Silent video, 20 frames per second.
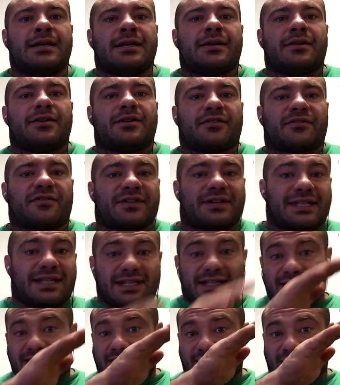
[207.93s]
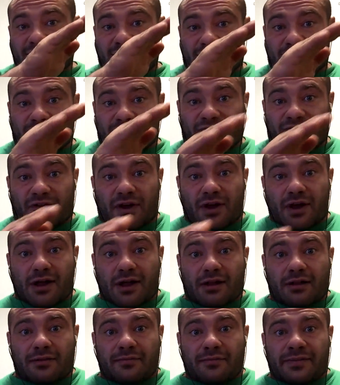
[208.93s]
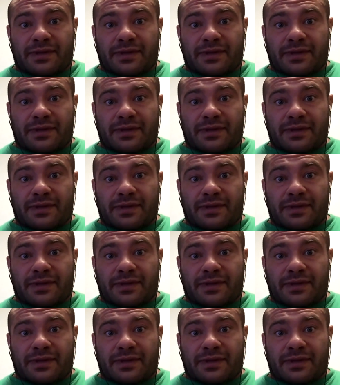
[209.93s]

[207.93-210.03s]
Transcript: your fatigue is going to start to fall,